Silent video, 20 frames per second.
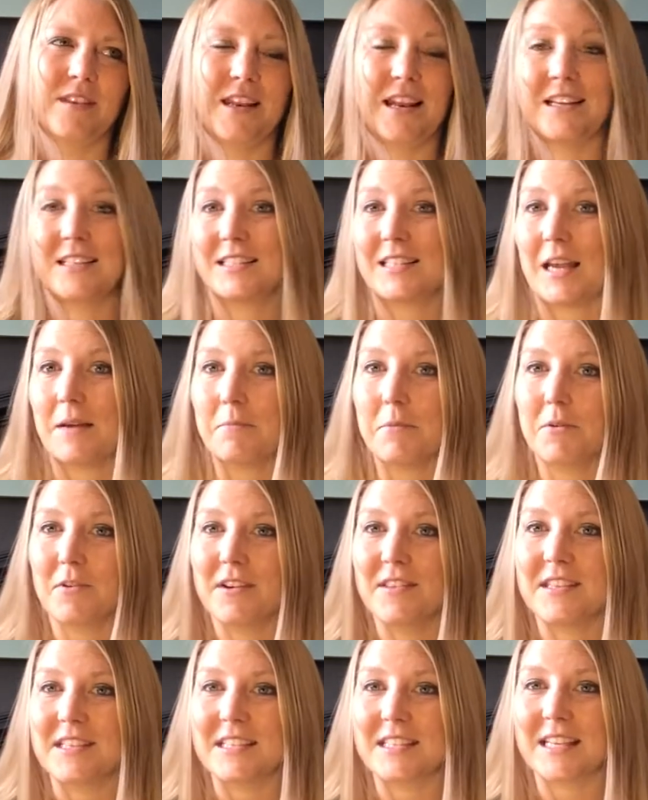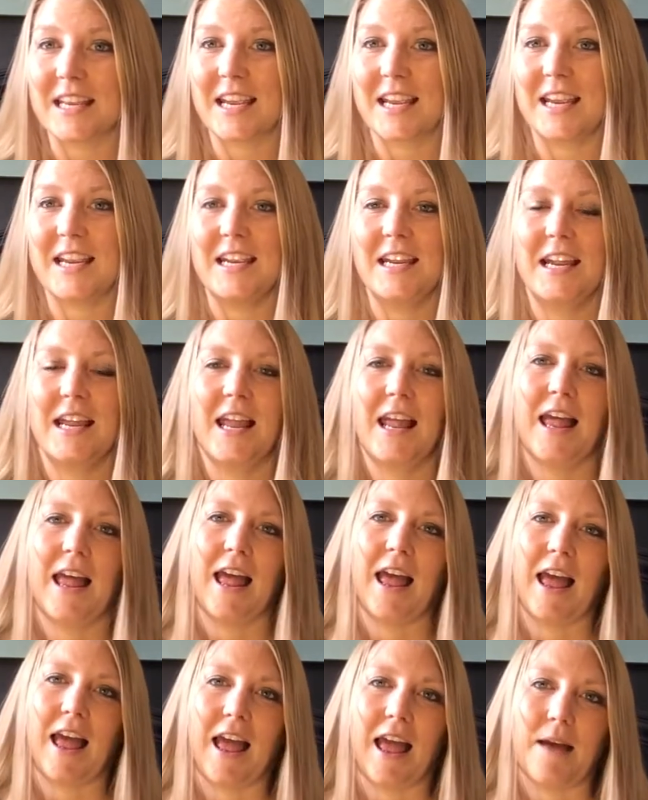Last time we were in the sea,
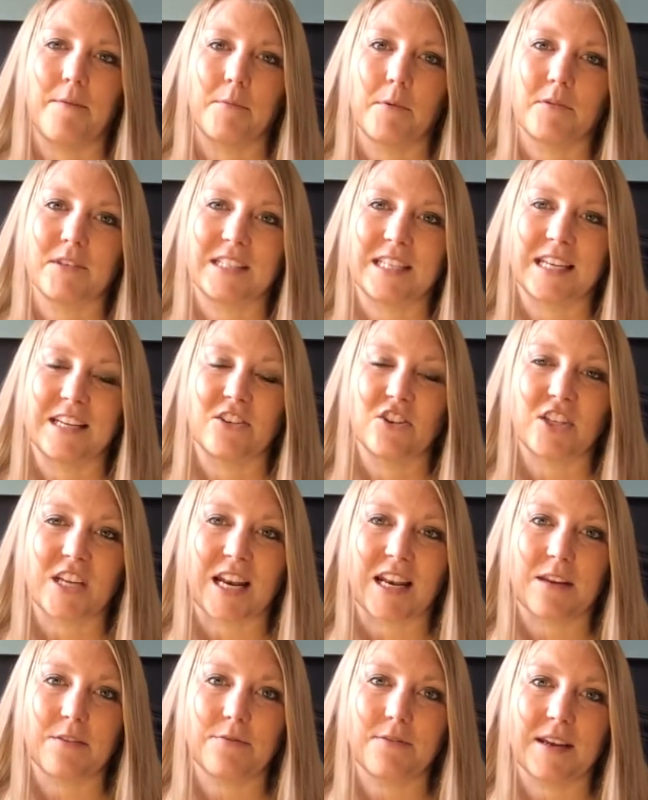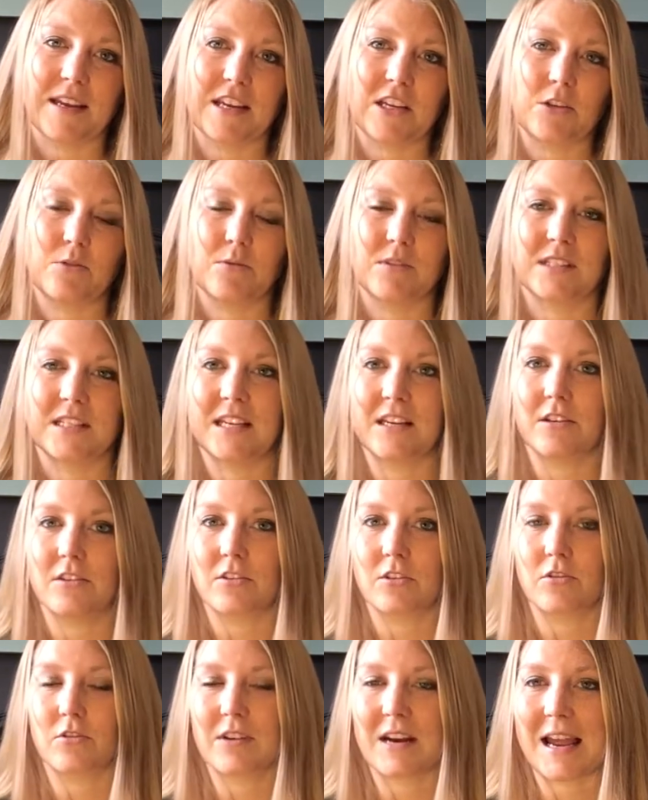we were seeing jellyfish, we were seeing
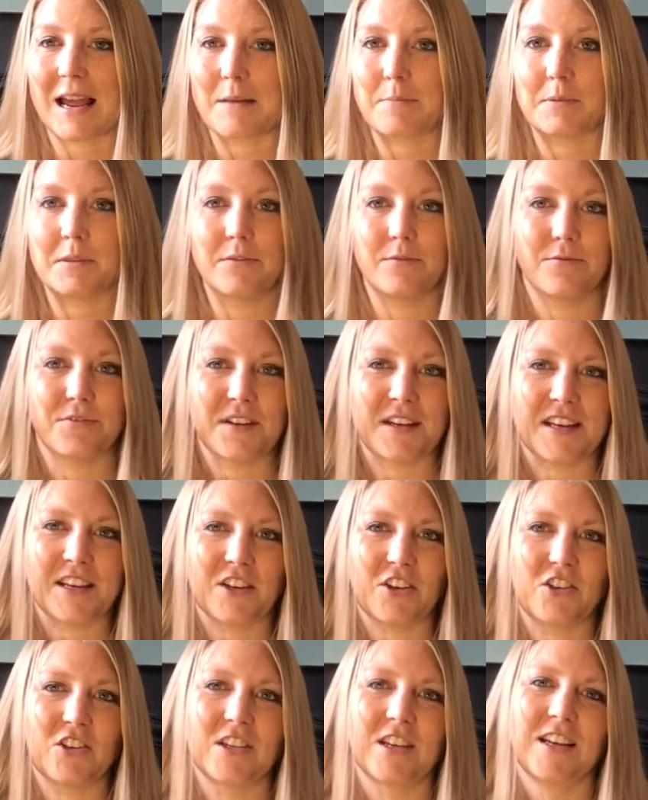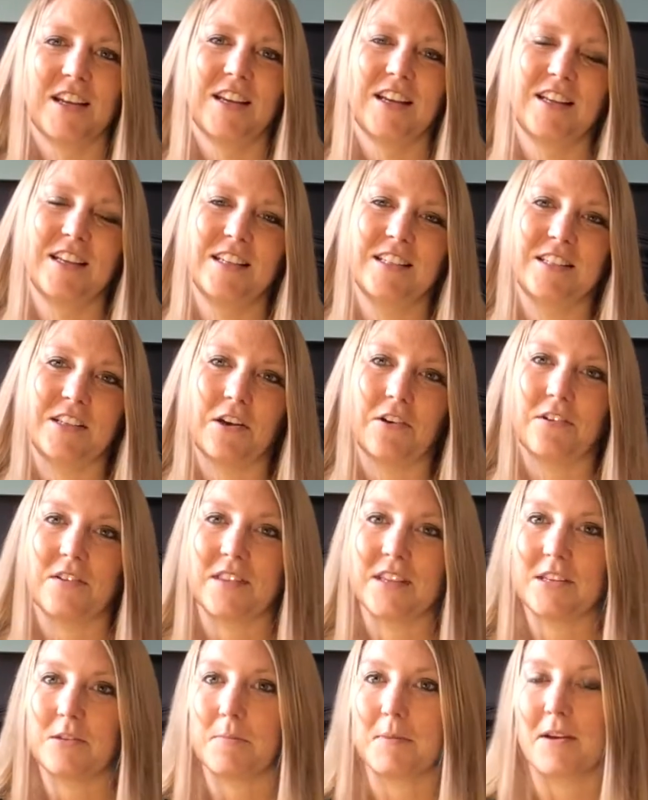lots of crabs and fish, so
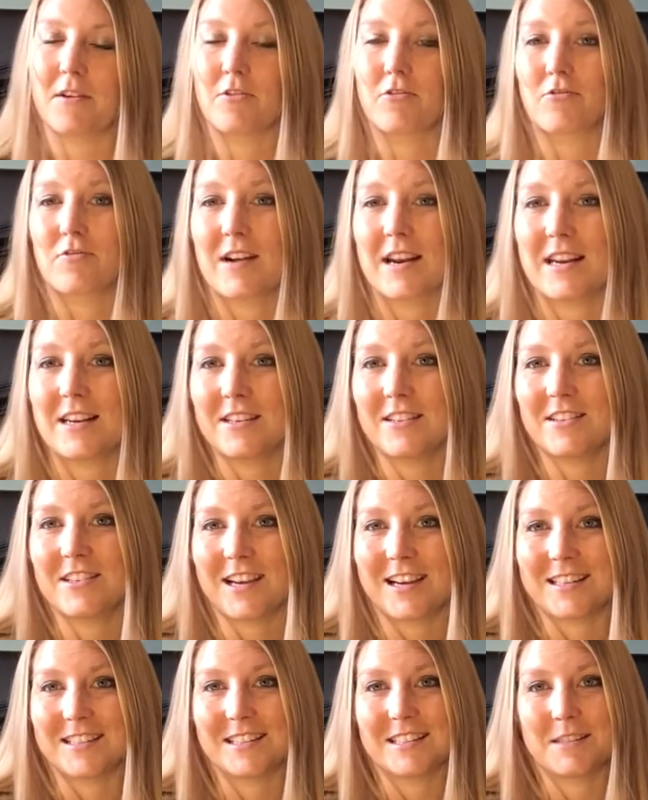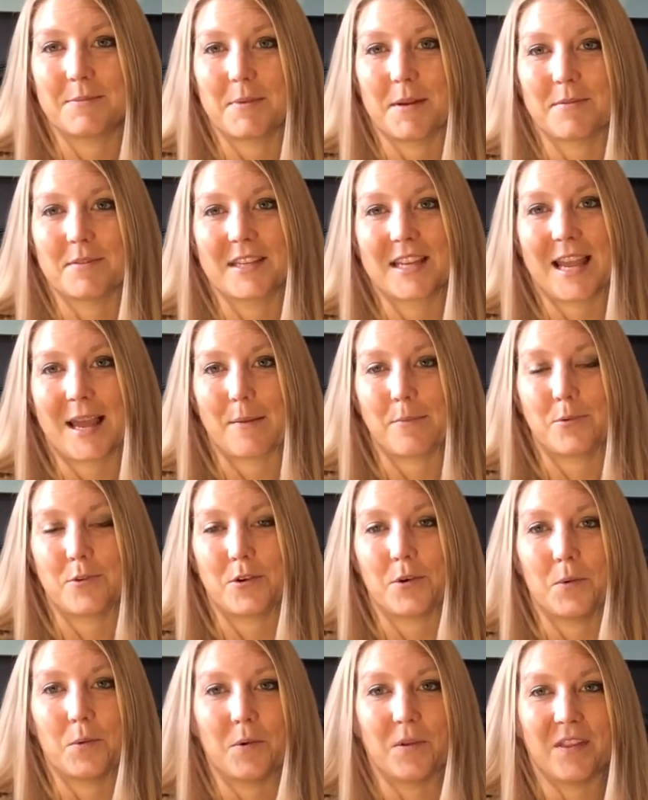this would be a great chance to be able to
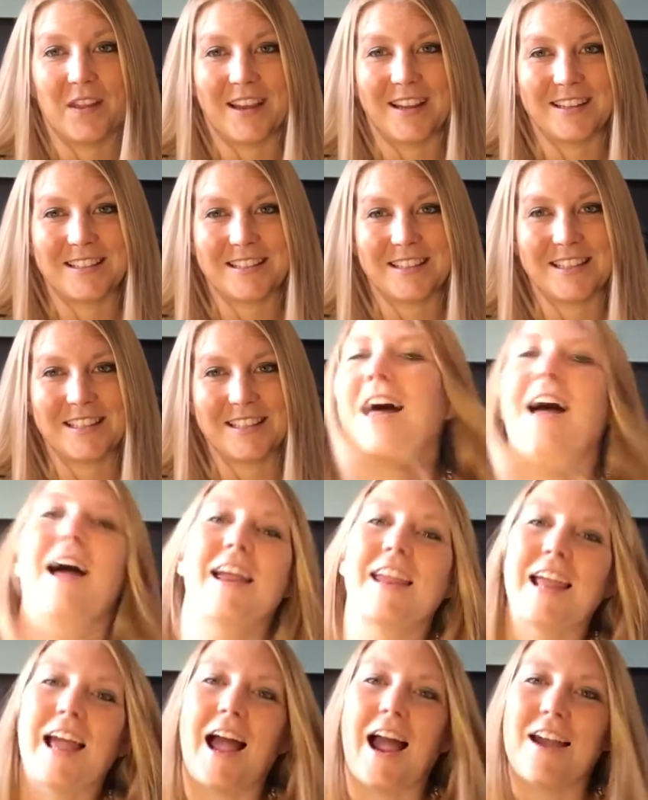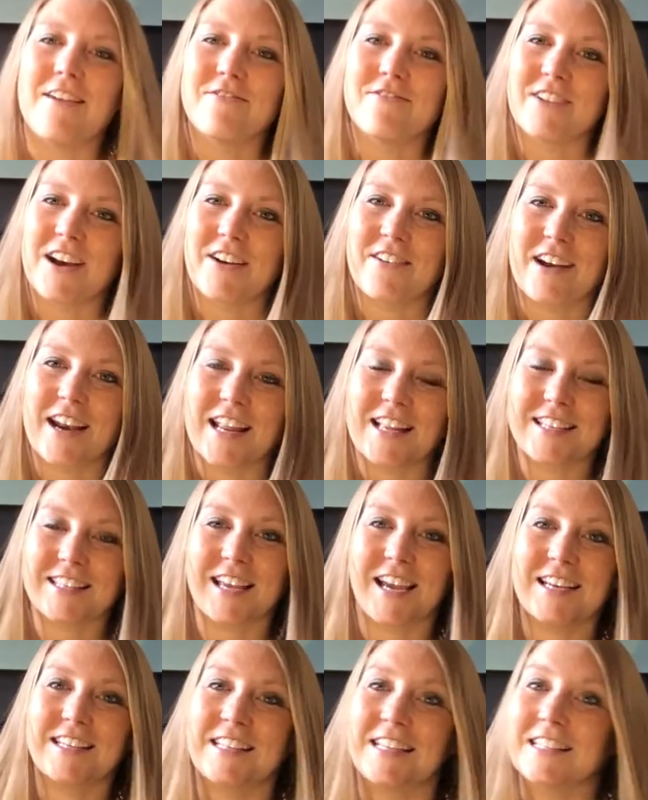capture all that. Yeah, I'm really
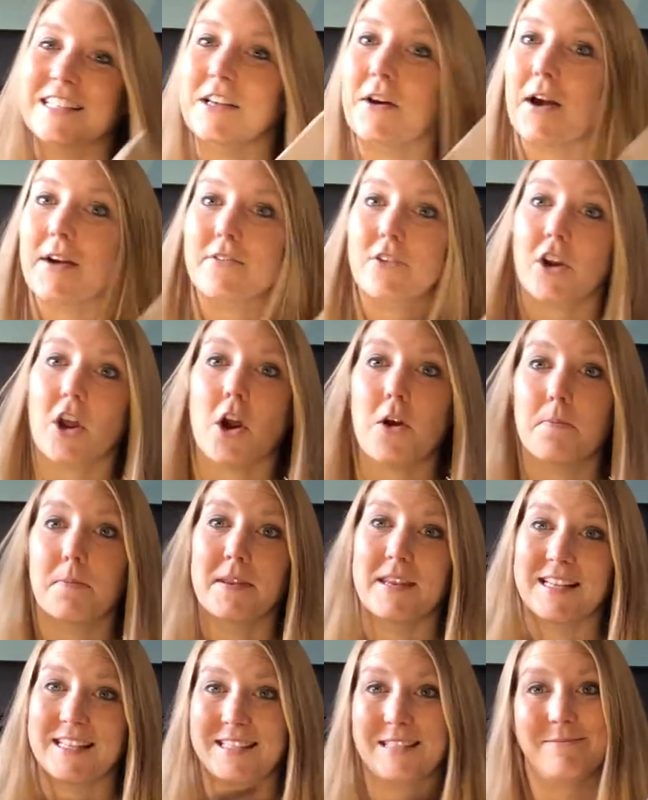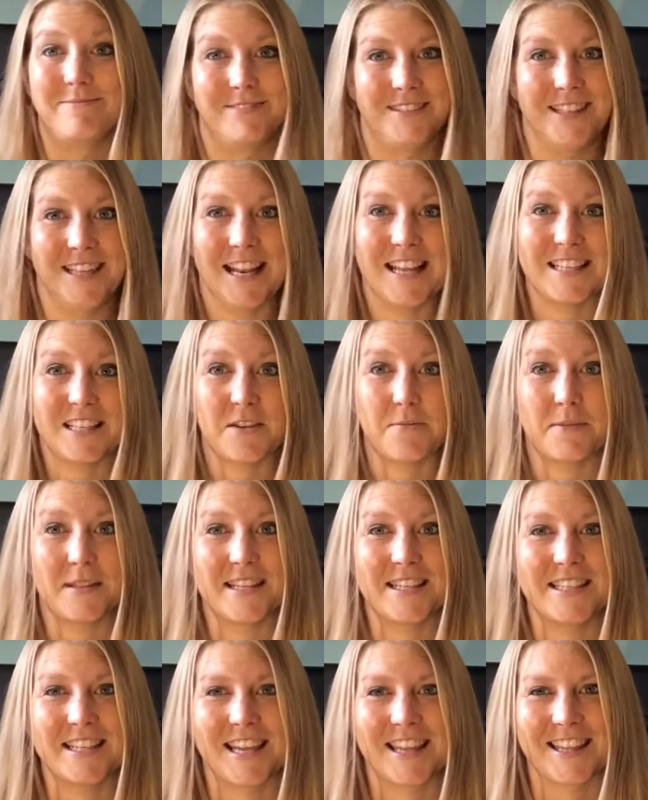excited, so I've got to open this. Let's open
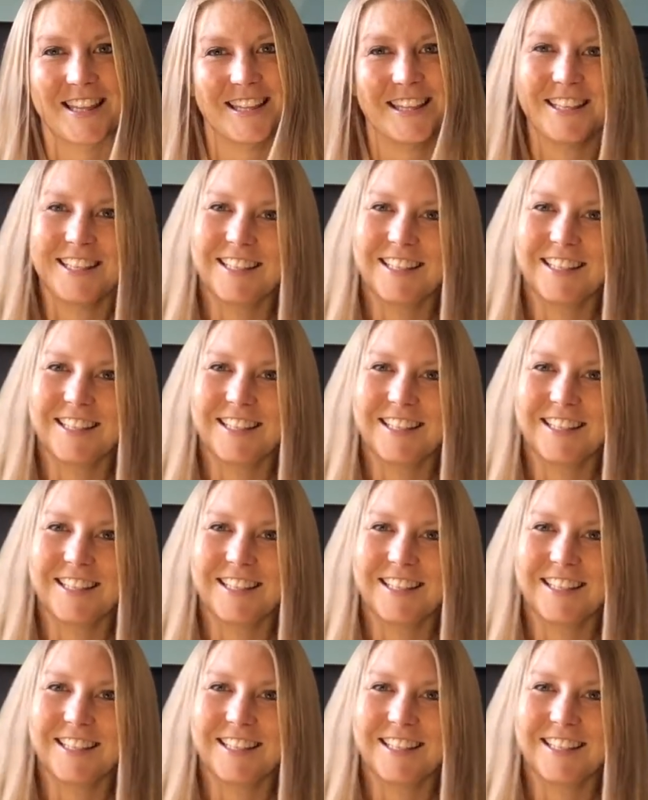this together.